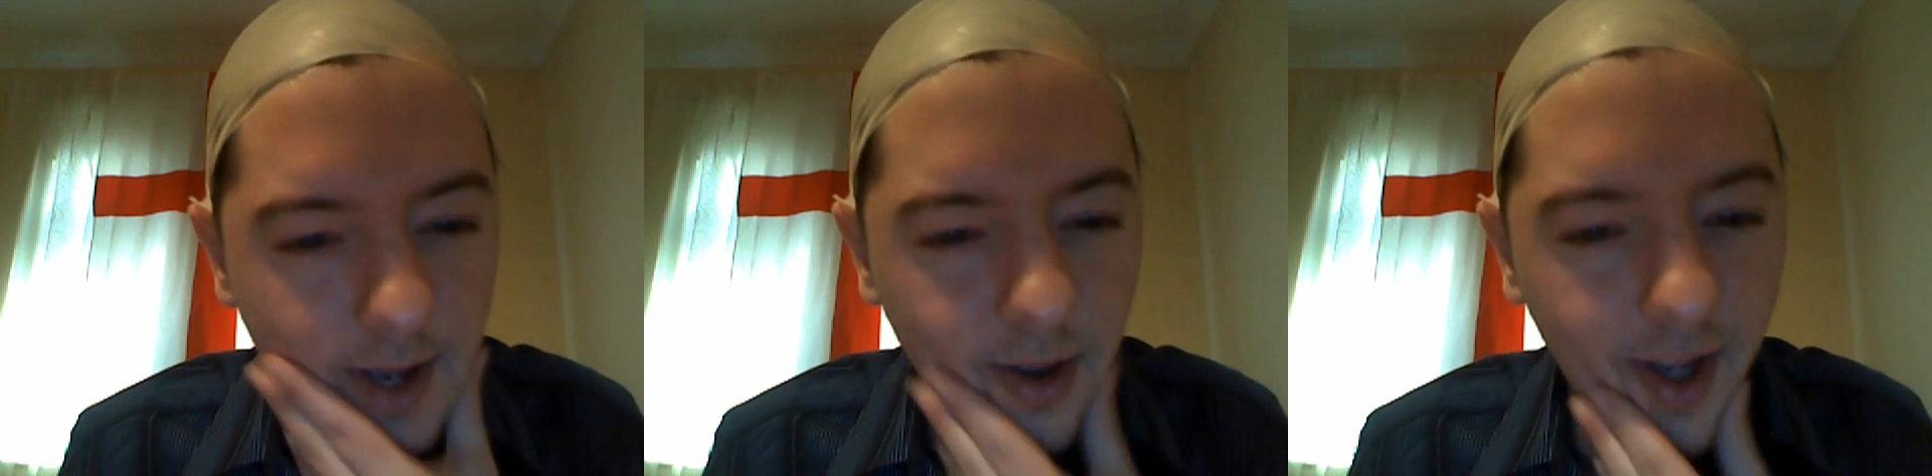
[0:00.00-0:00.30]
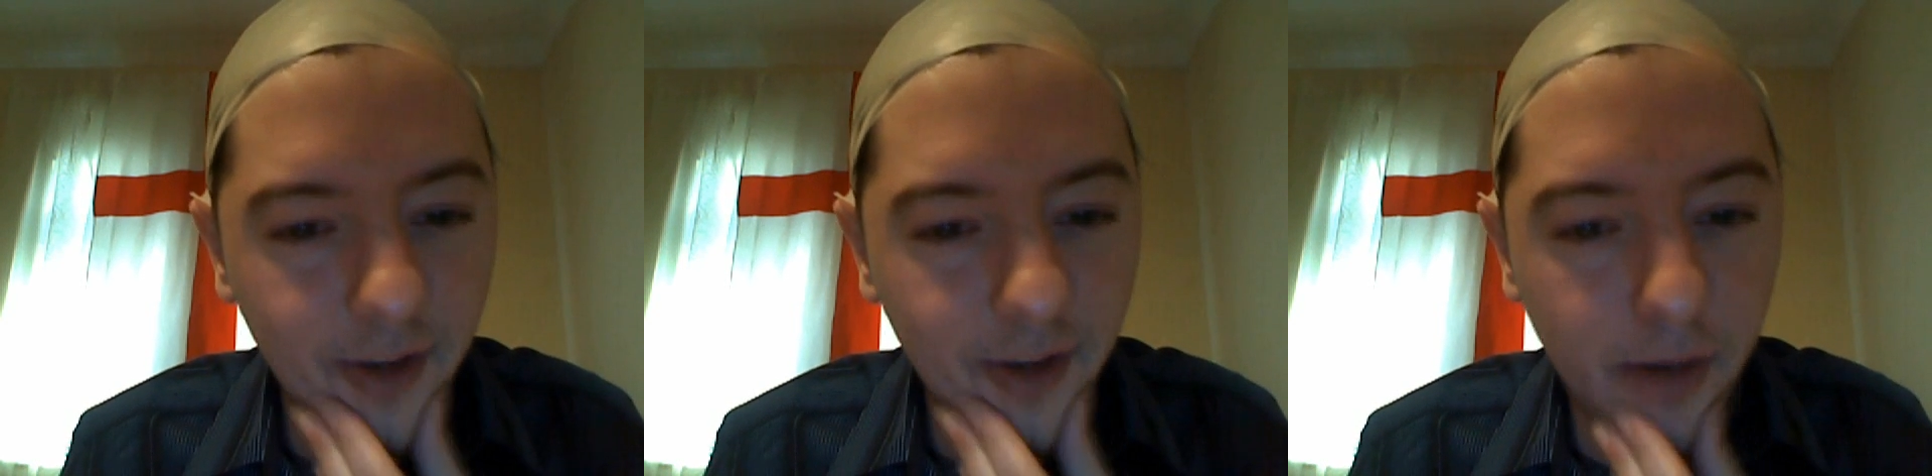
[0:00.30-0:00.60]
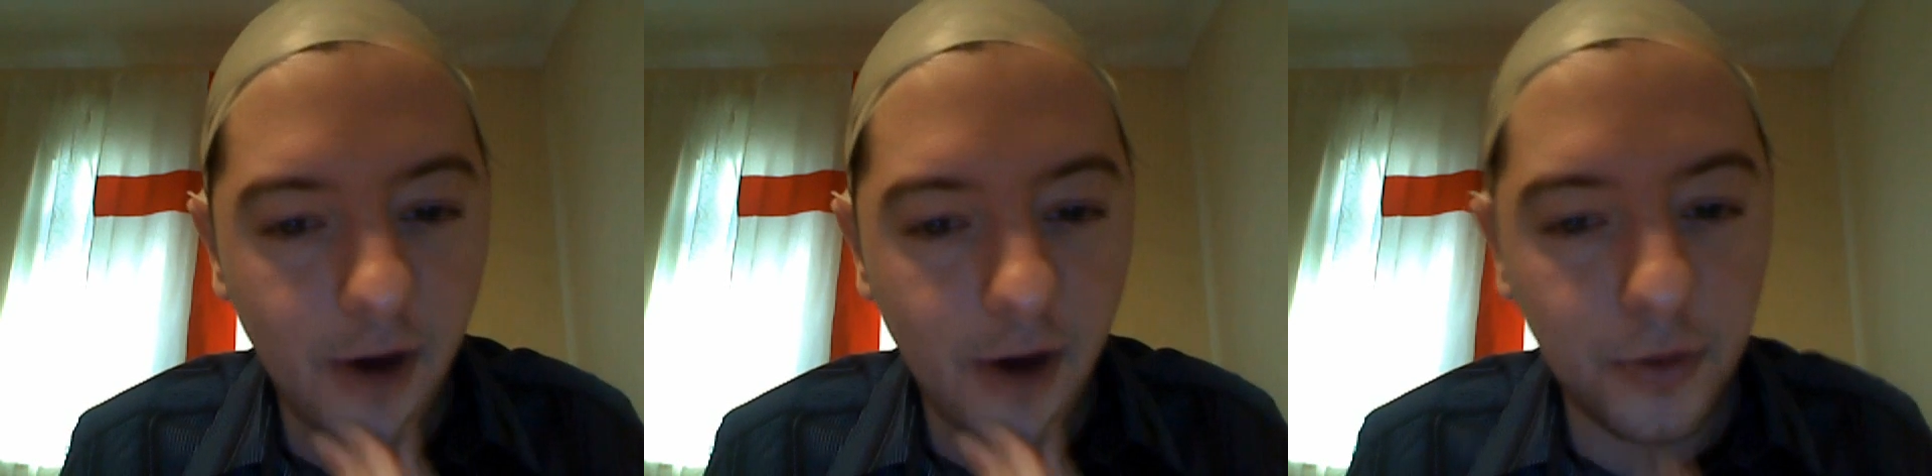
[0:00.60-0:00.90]
You'd think his
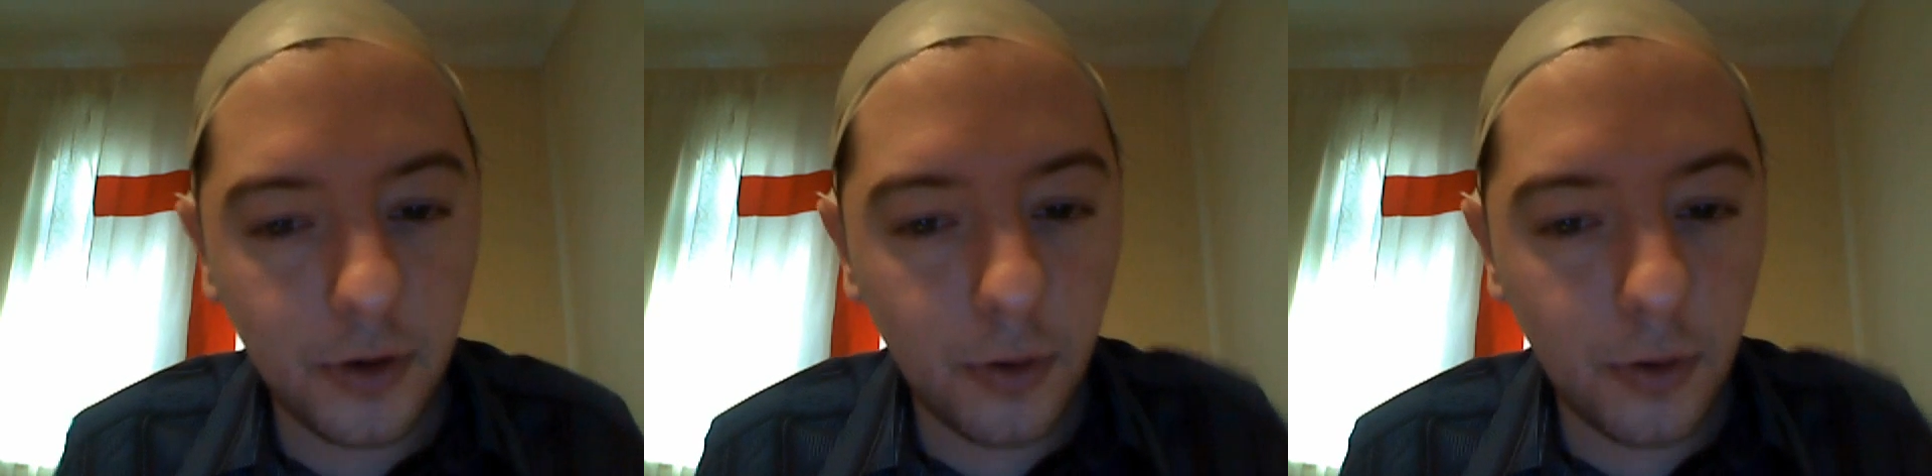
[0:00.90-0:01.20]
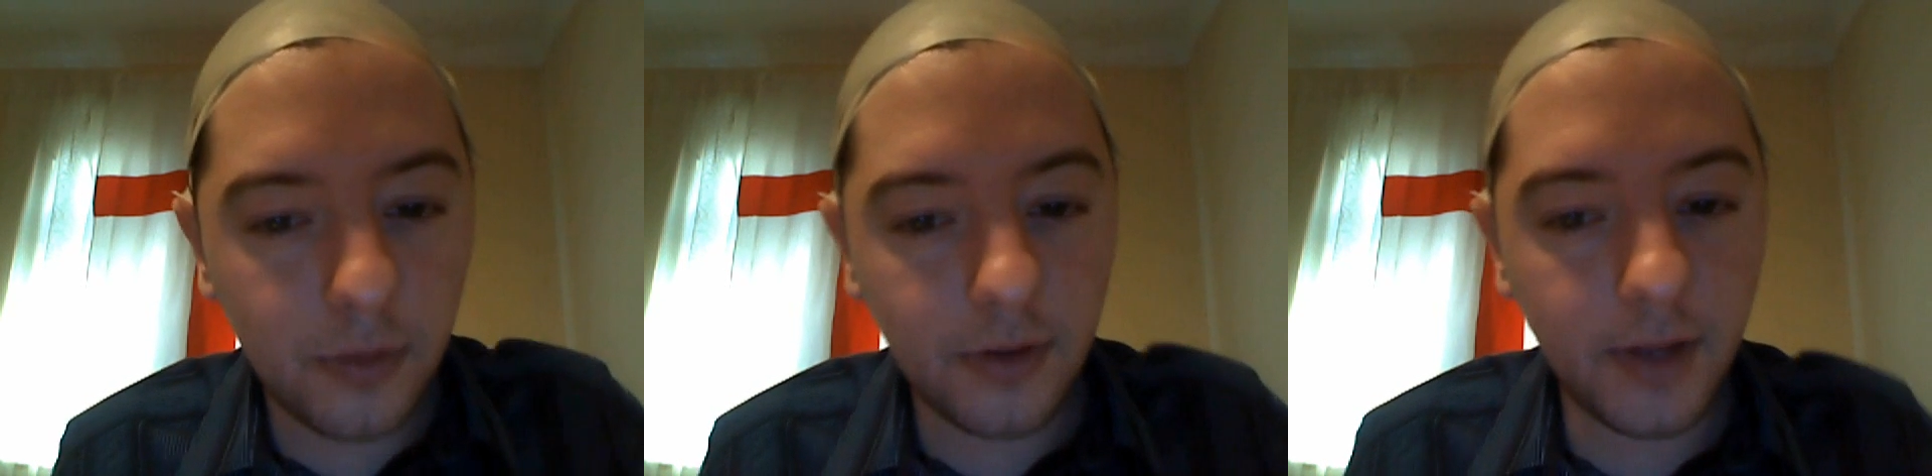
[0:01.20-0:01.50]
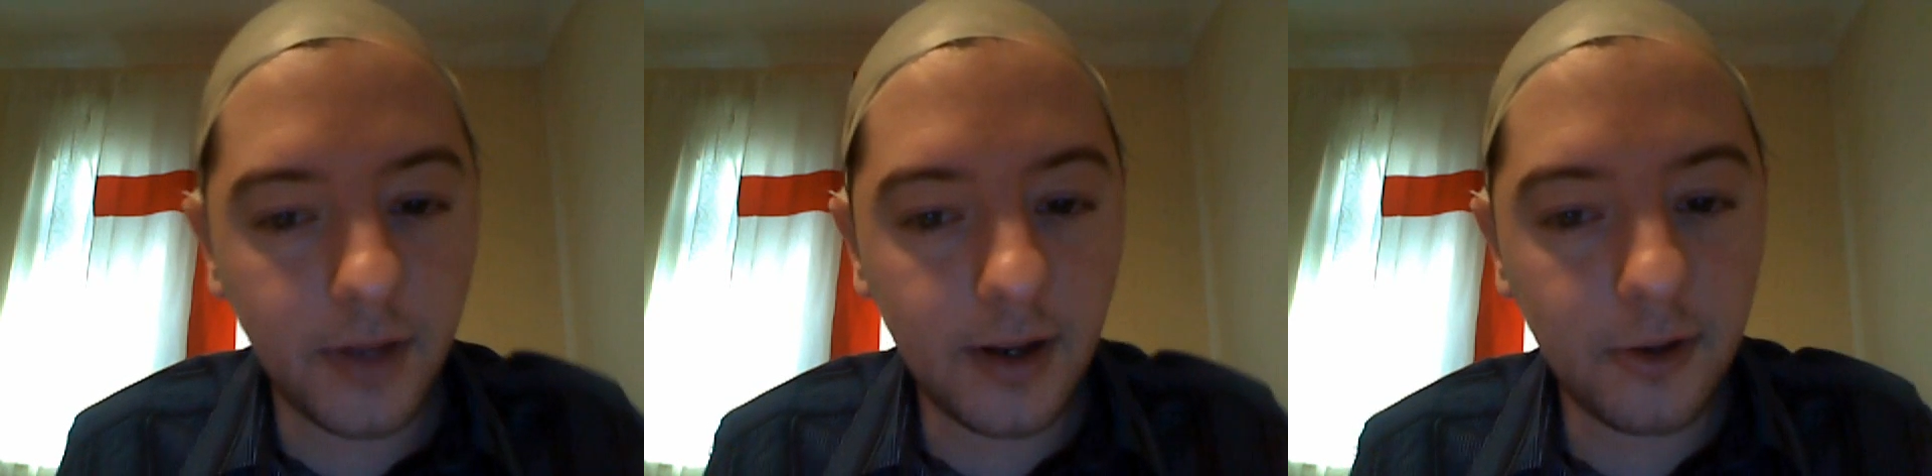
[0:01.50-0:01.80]
parents would have called him
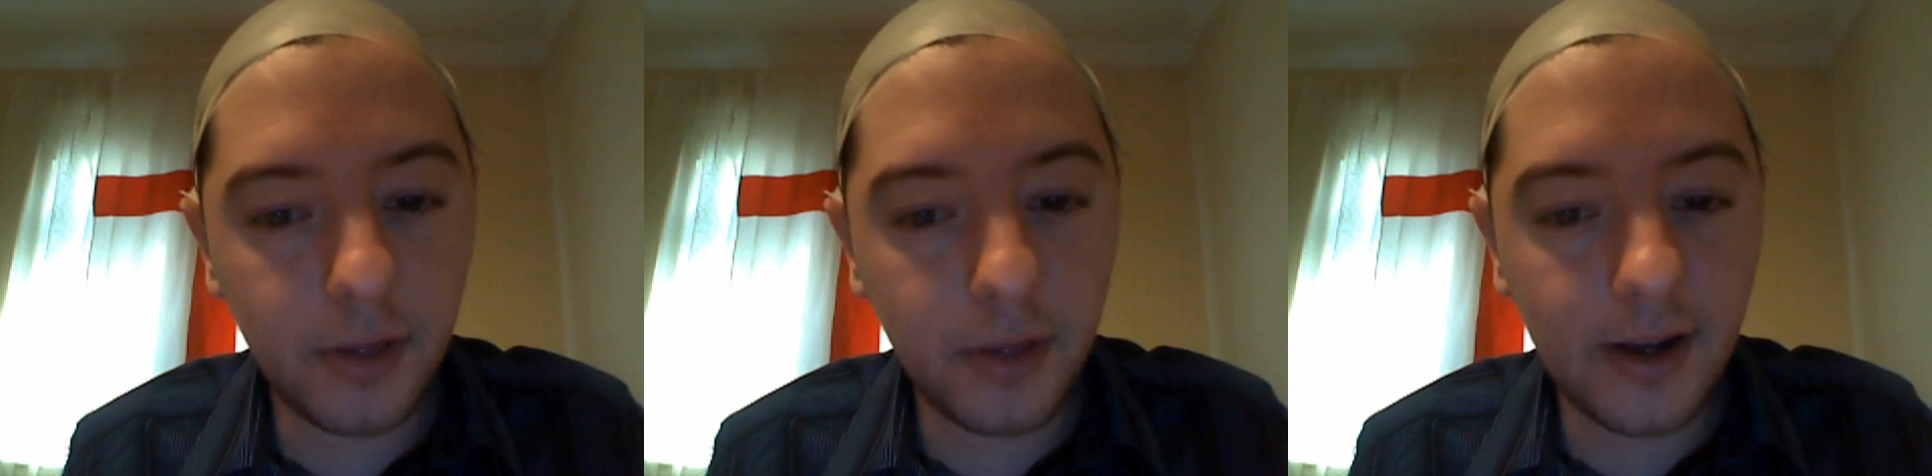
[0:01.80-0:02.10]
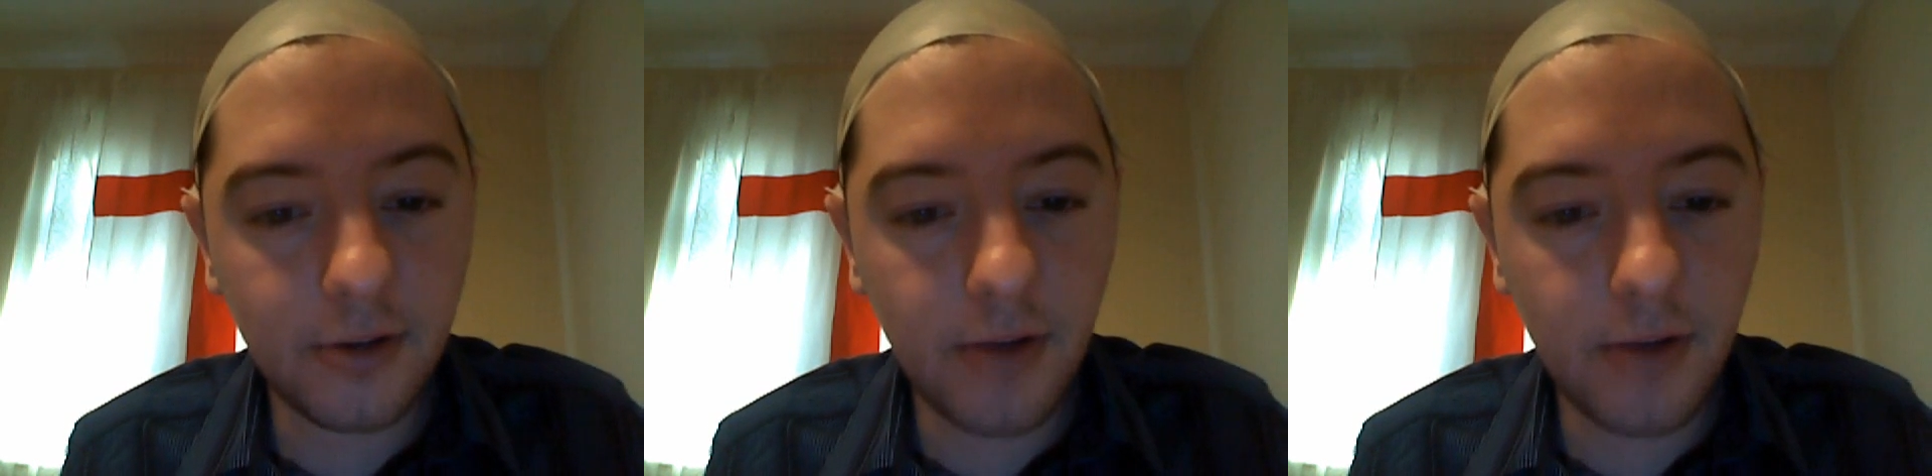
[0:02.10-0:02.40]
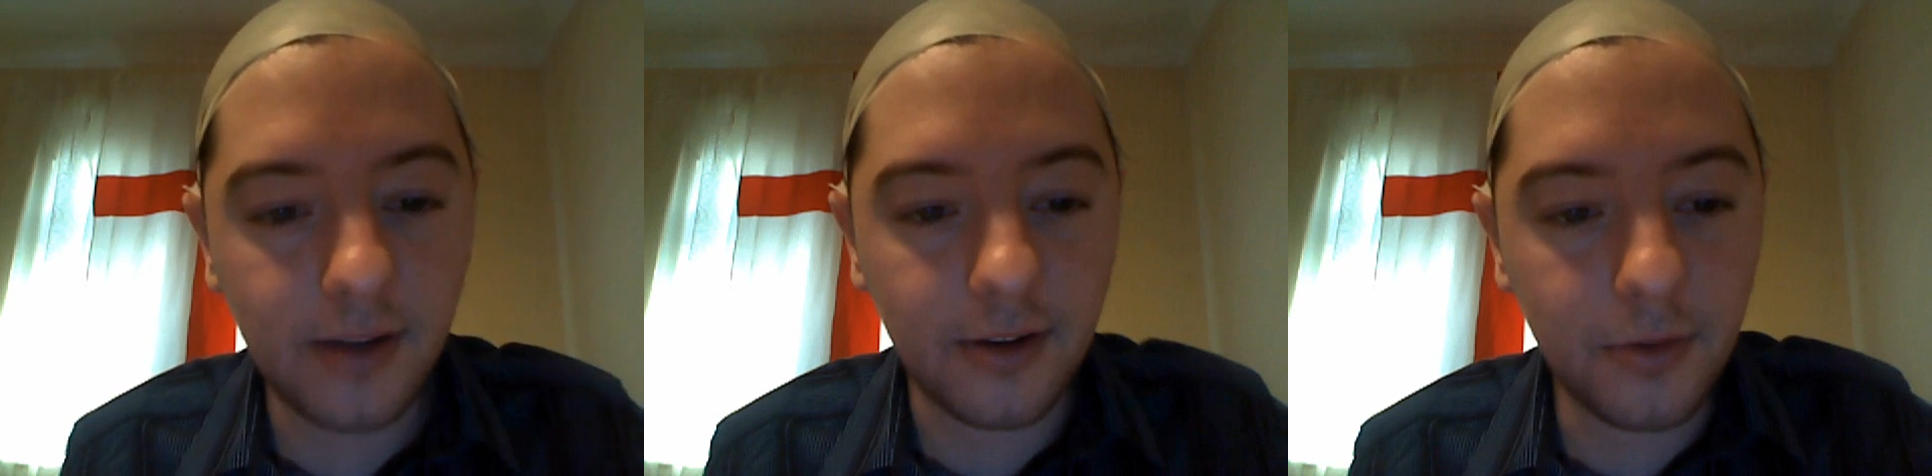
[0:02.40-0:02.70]
something a little bit less
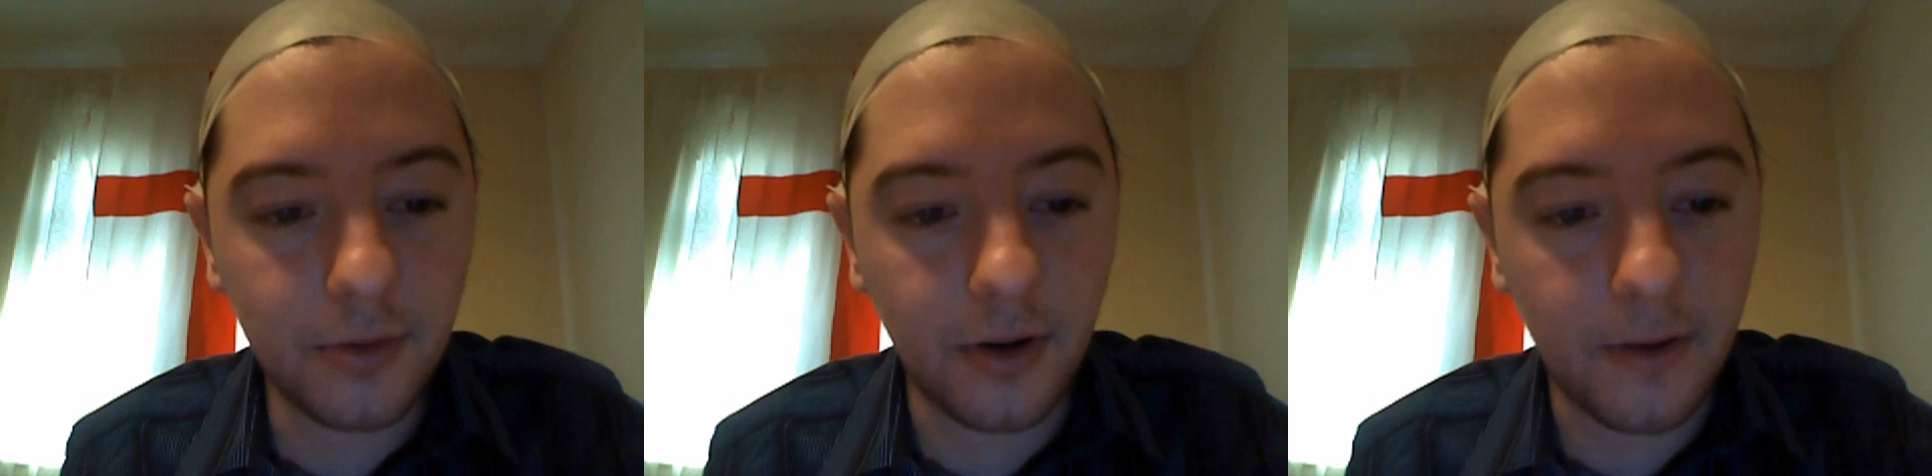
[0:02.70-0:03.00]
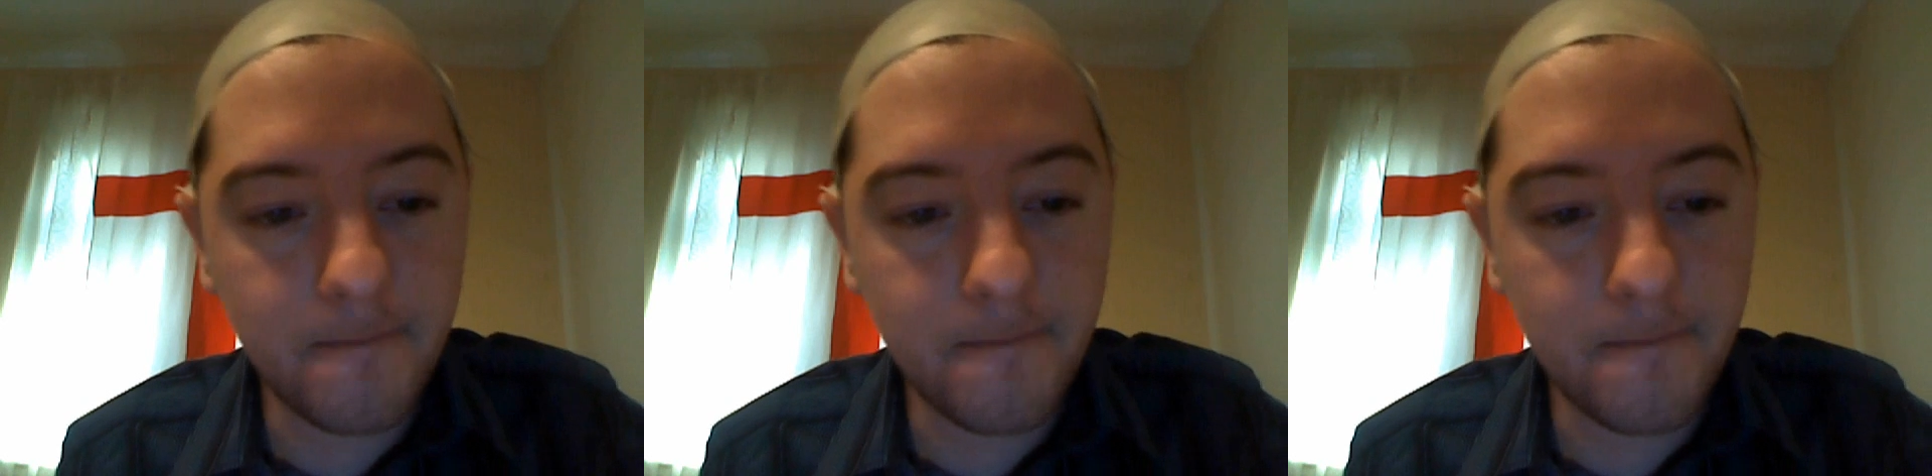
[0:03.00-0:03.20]
racist, wouldn't you?